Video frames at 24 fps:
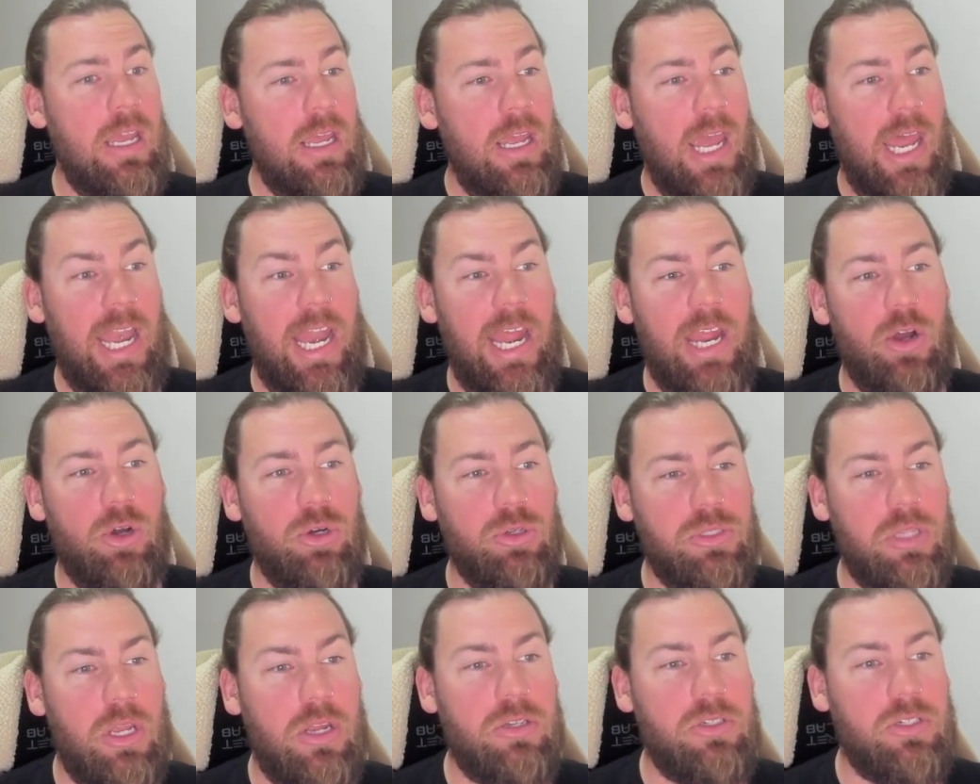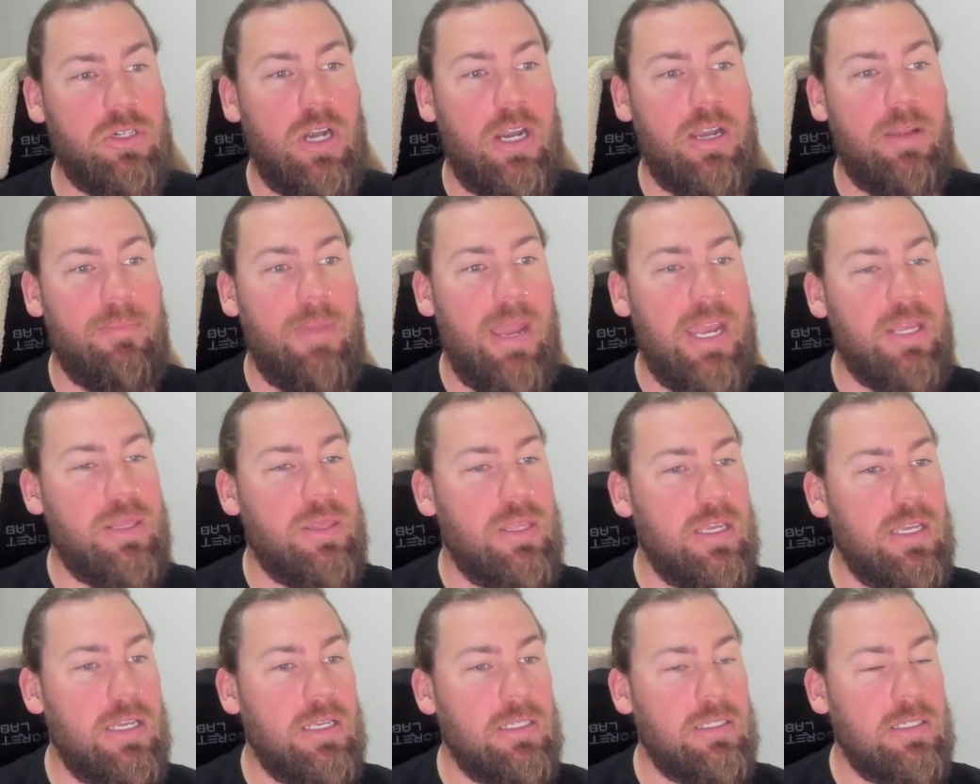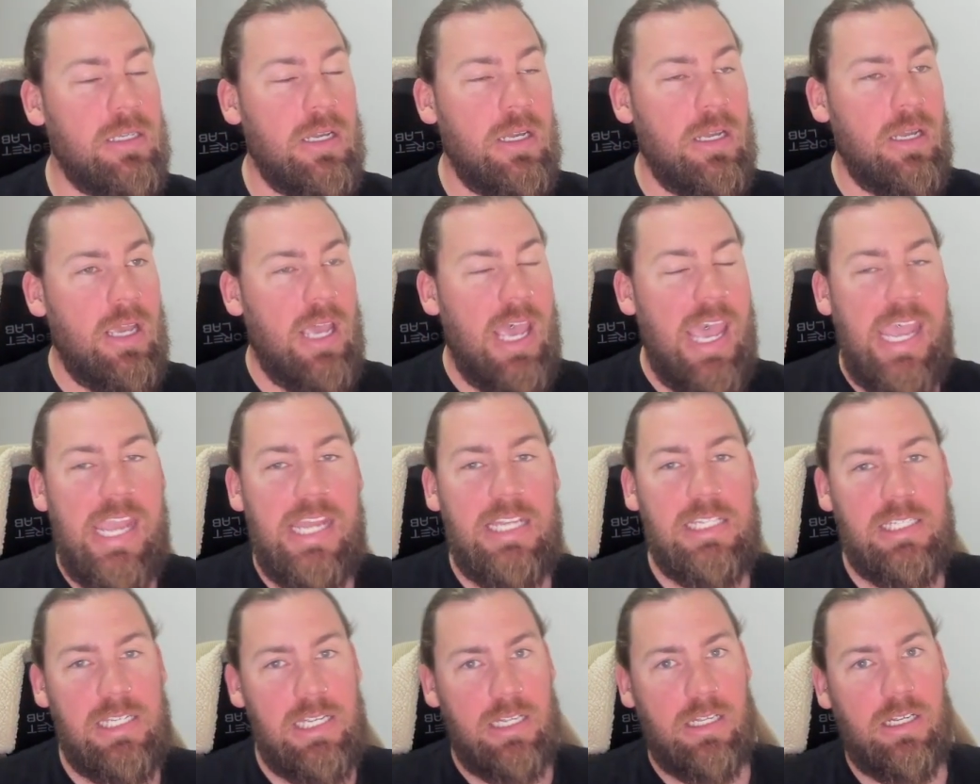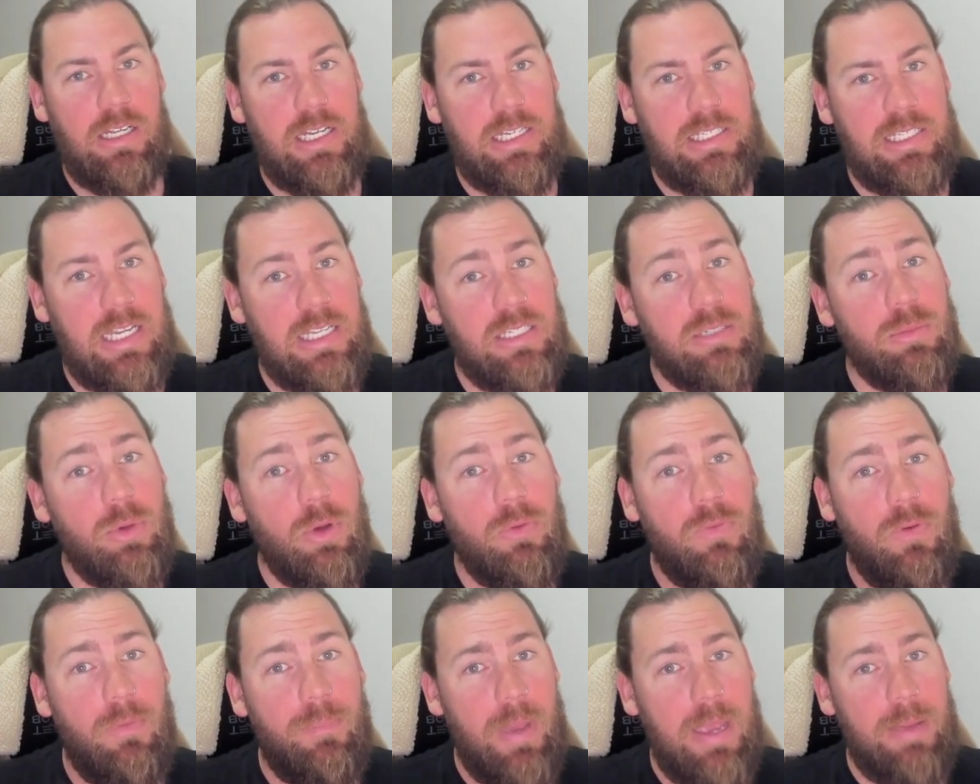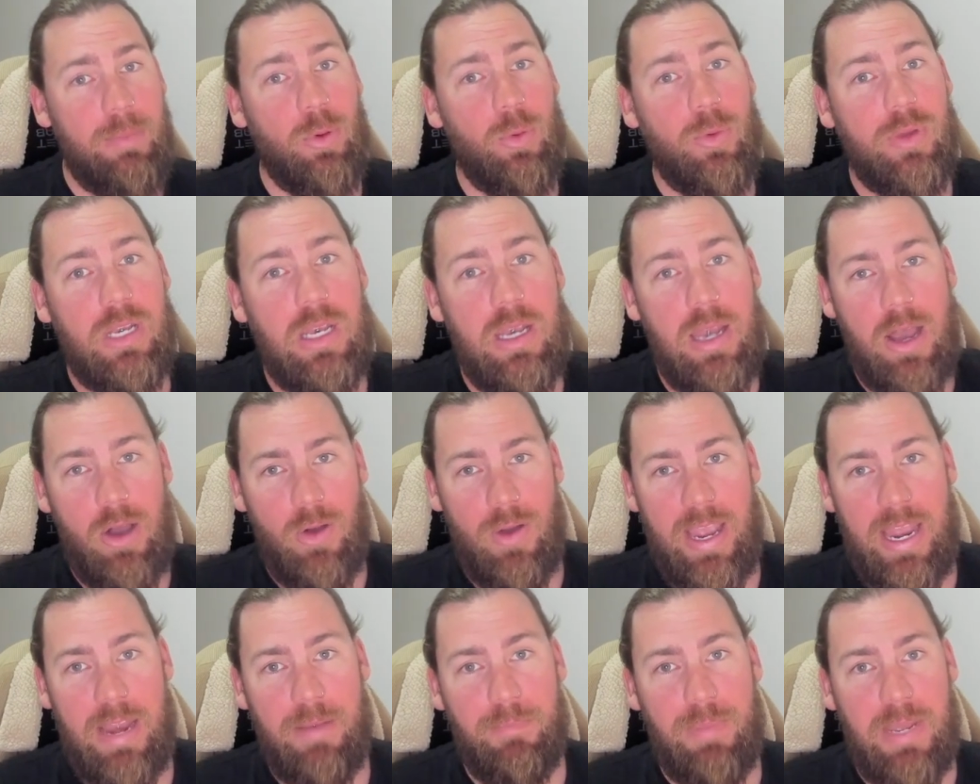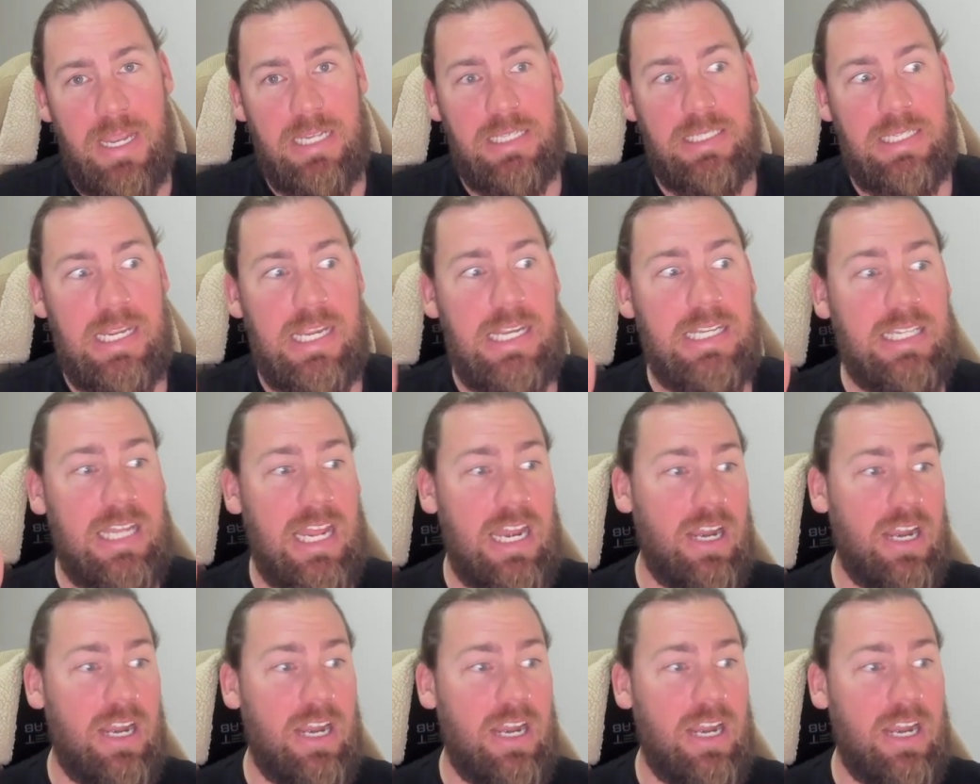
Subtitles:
and they also try to make things easier accessible for people with lower end PCs,